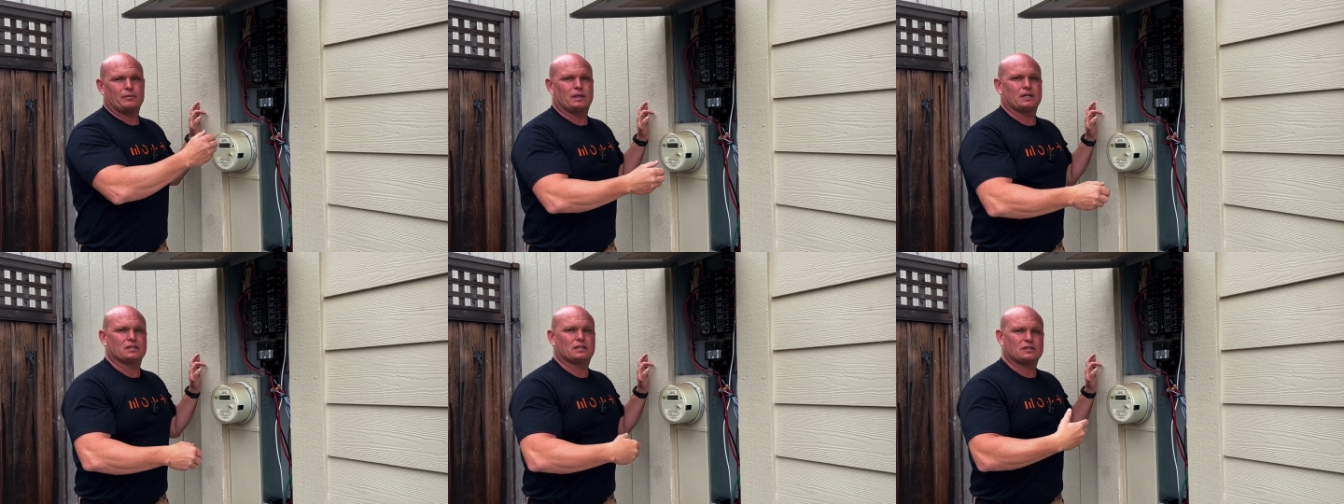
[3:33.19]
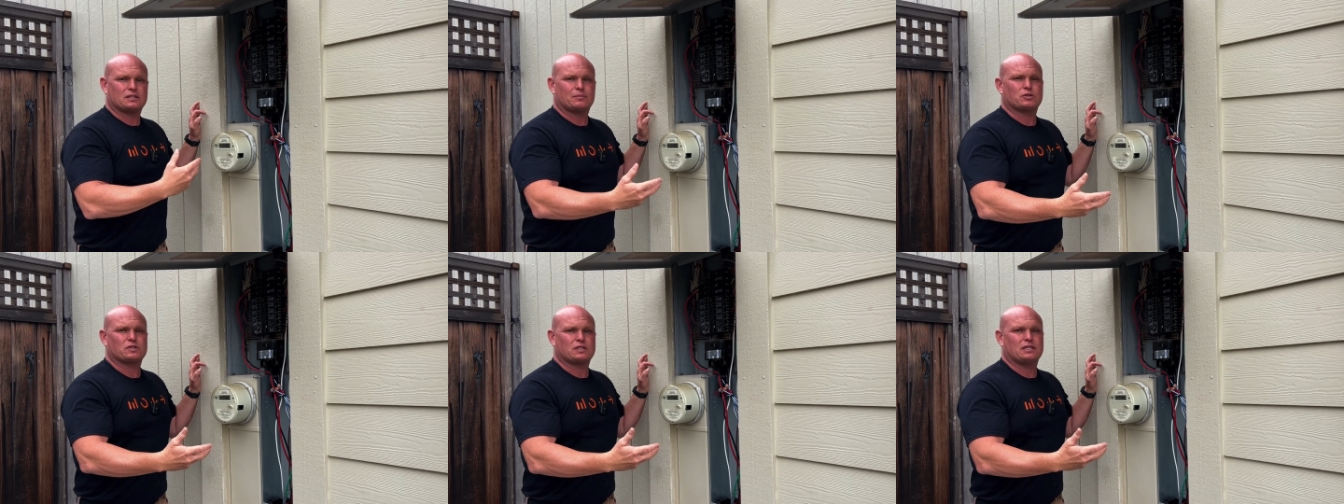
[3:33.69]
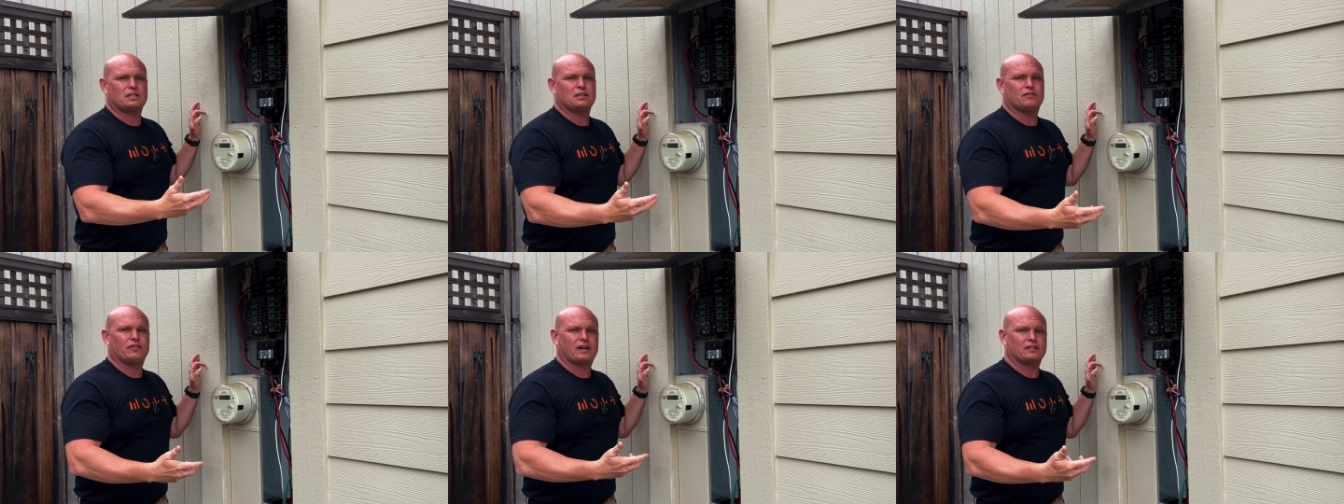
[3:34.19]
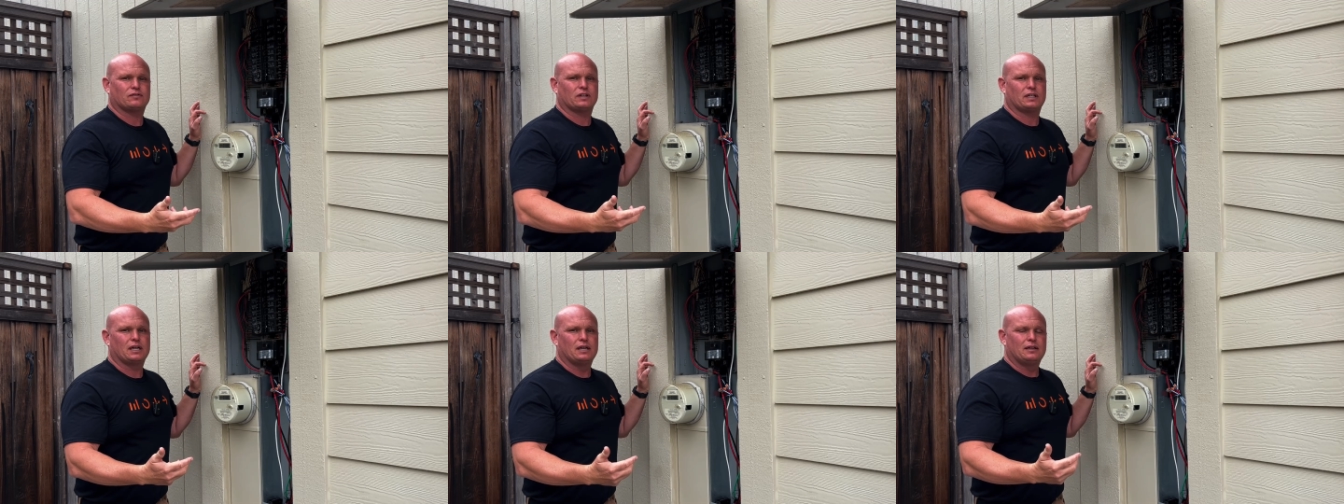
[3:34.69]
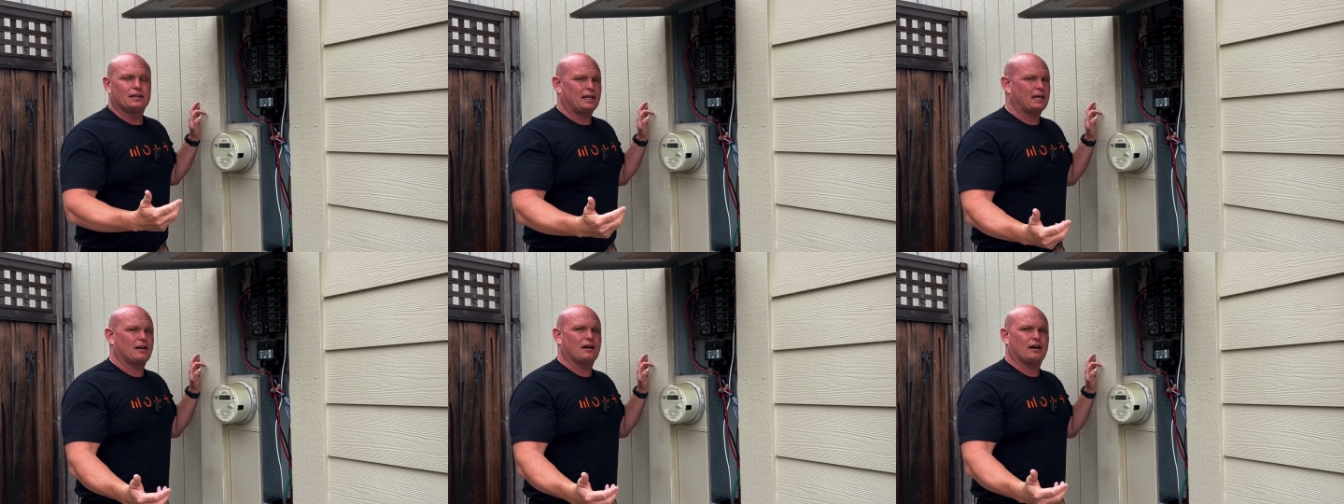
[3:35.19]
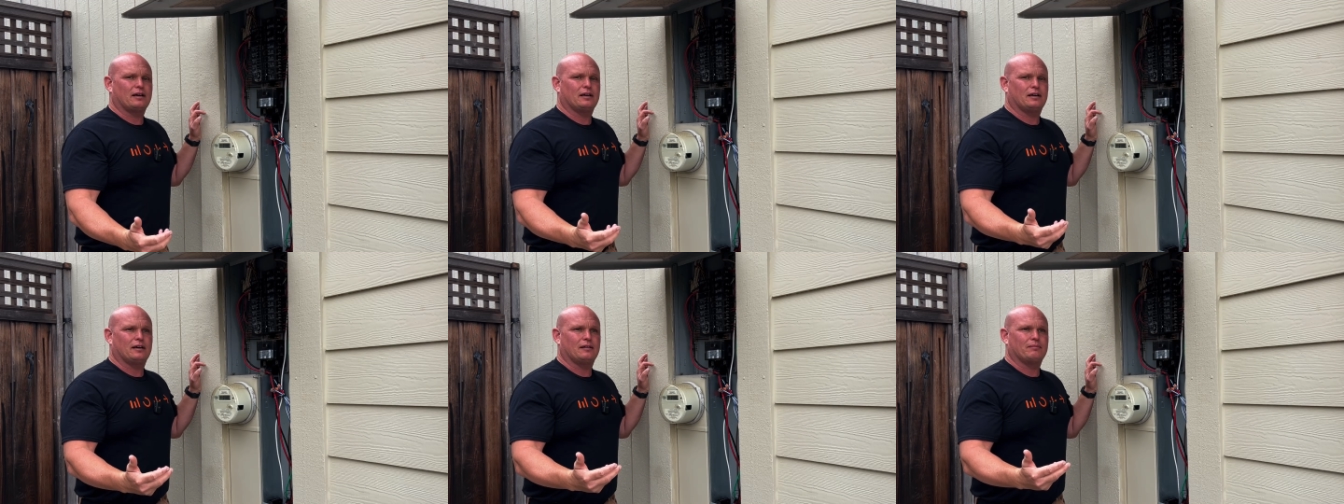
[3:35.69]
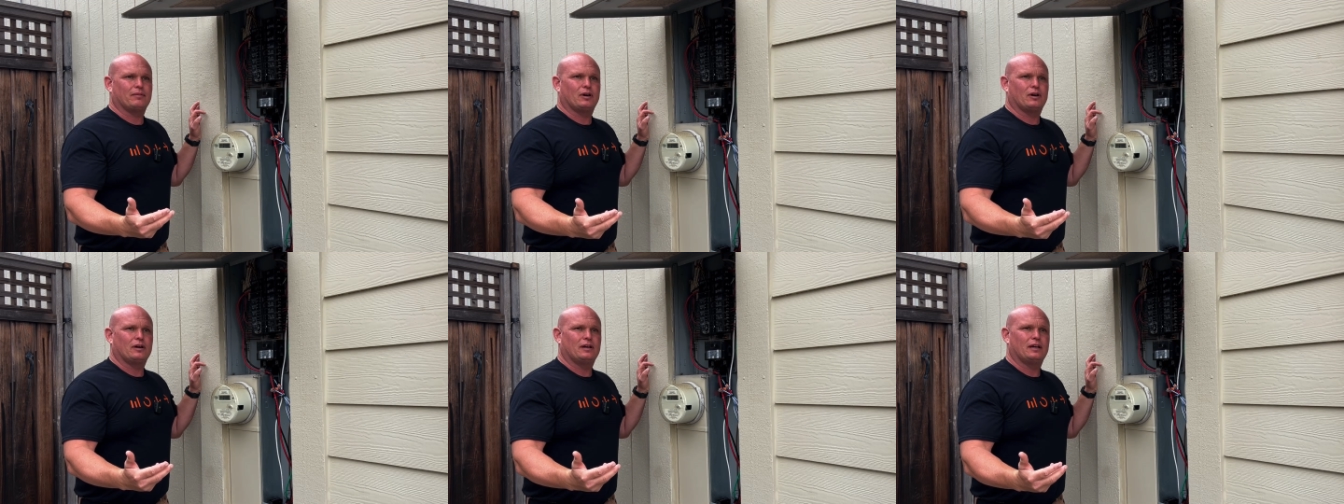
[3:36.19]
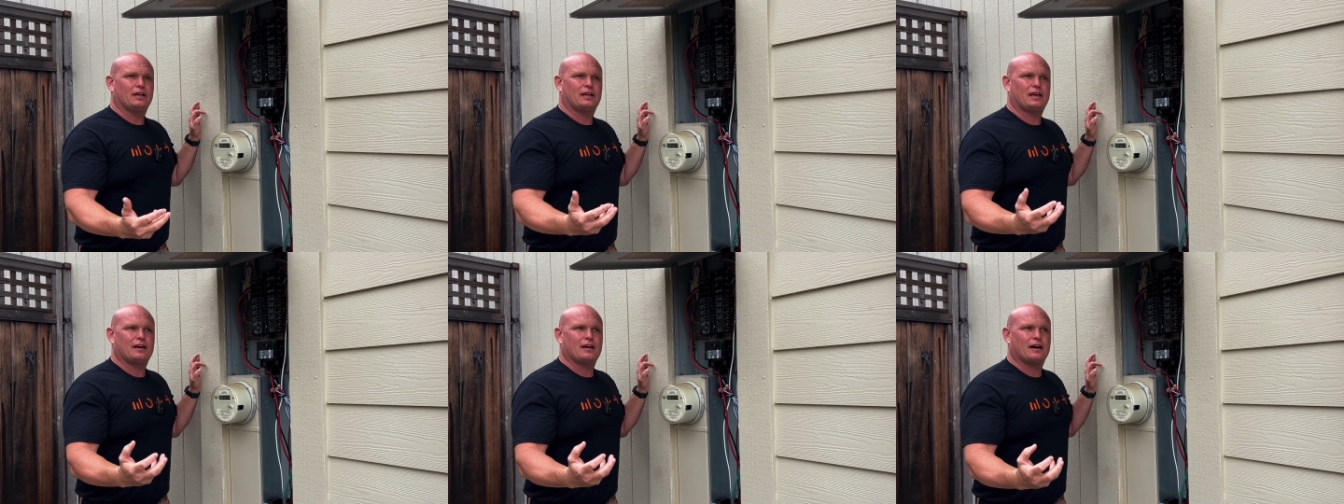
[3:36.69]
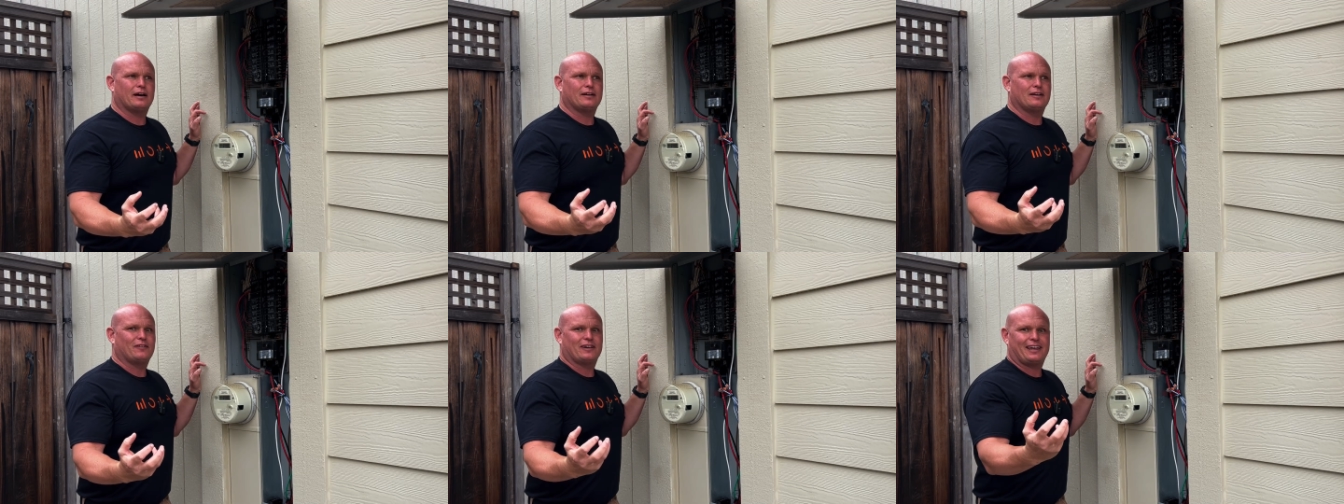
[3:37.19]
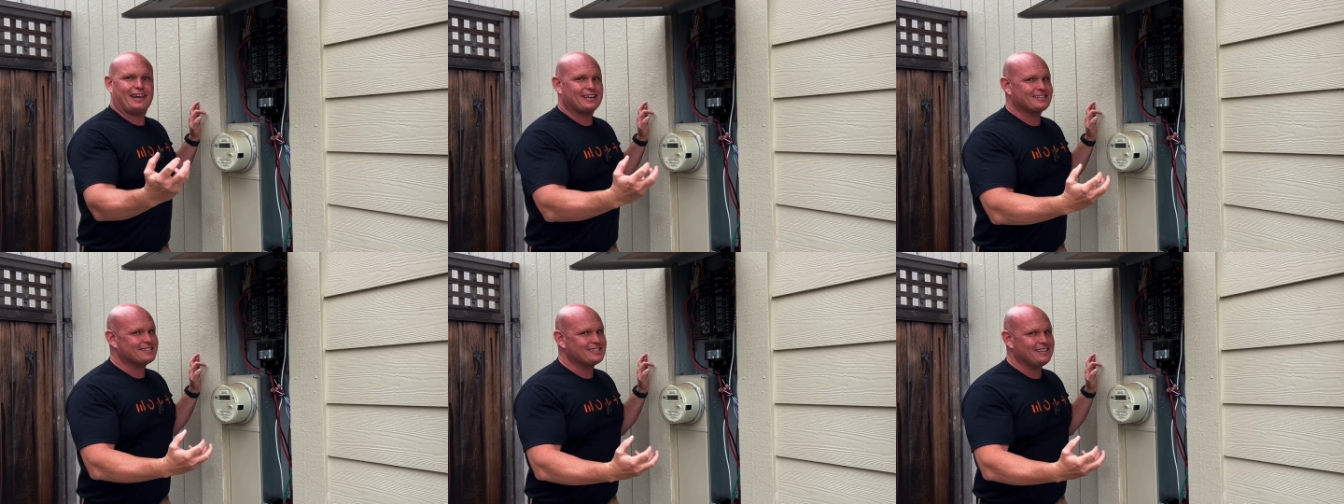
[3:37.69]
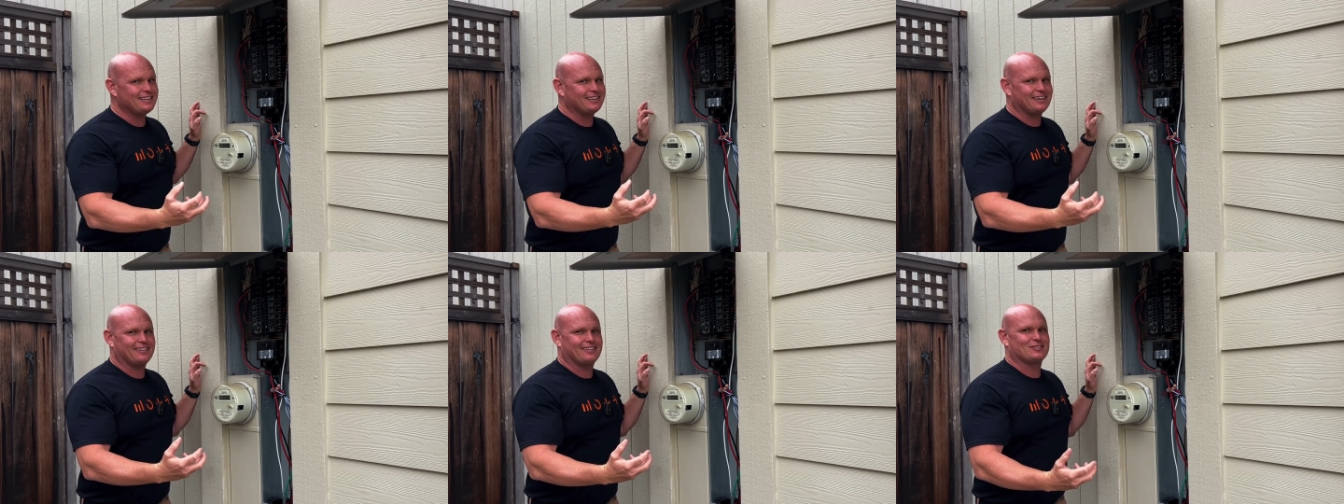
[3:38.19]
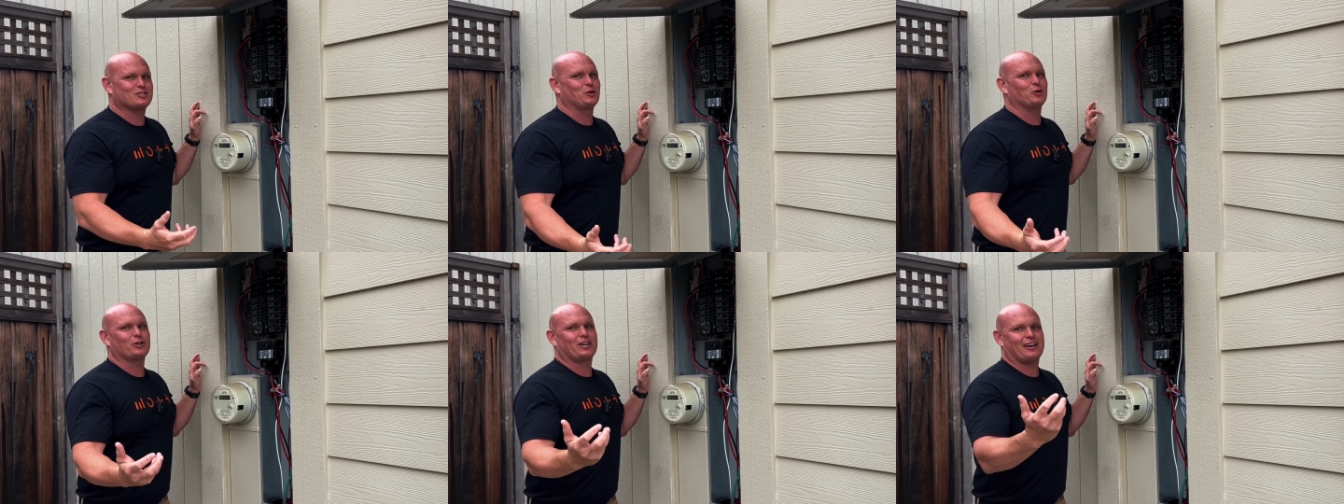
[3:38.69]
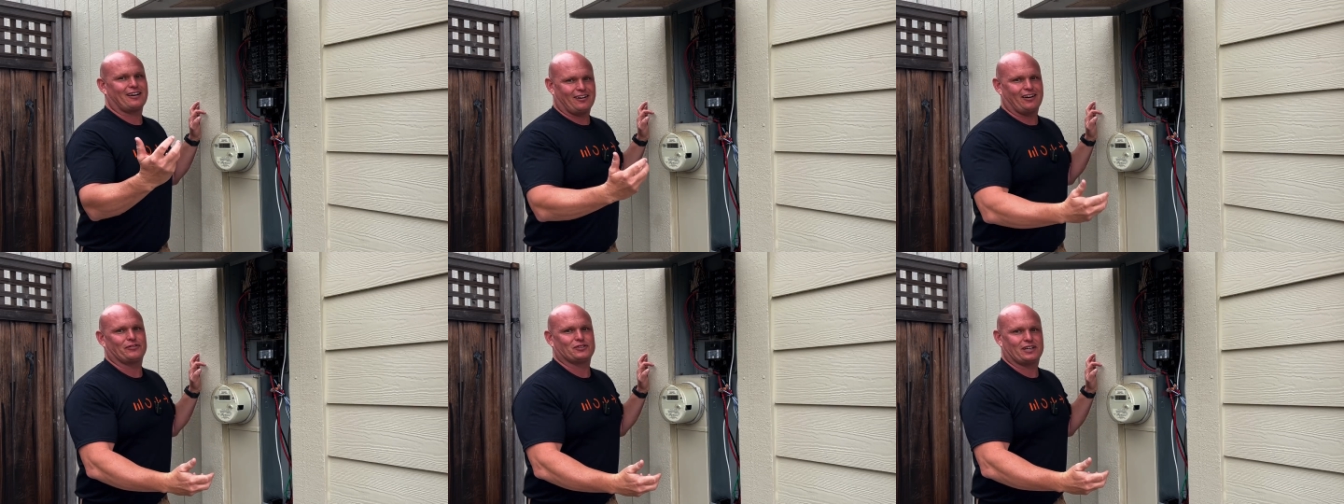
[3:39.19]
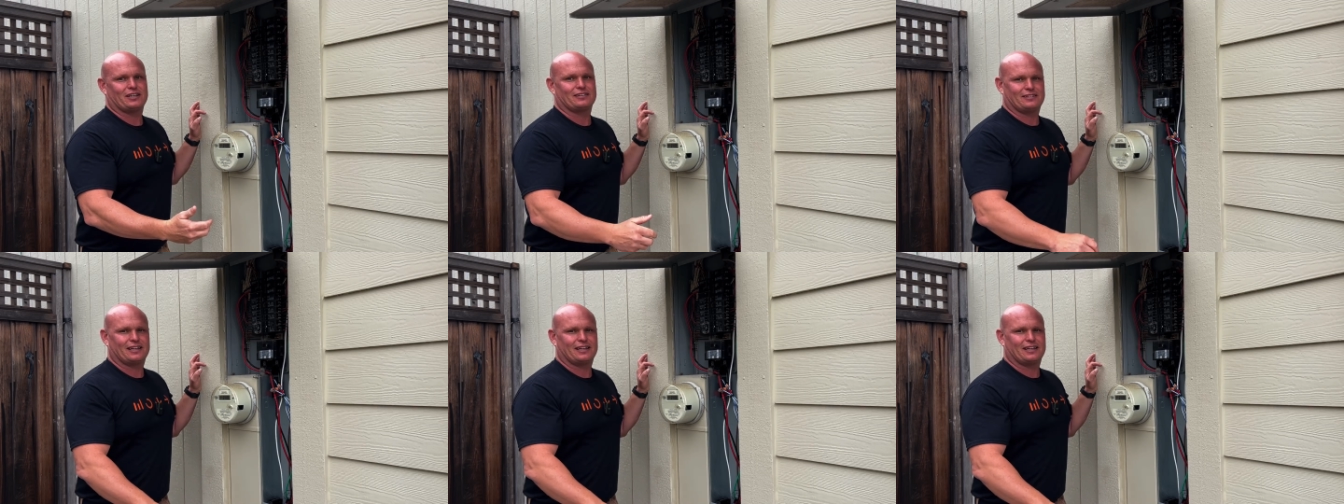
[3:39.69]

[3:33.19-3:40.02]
Because a consumption CT effectively cannot um, cannot if it can't see it, the solar can't offset it.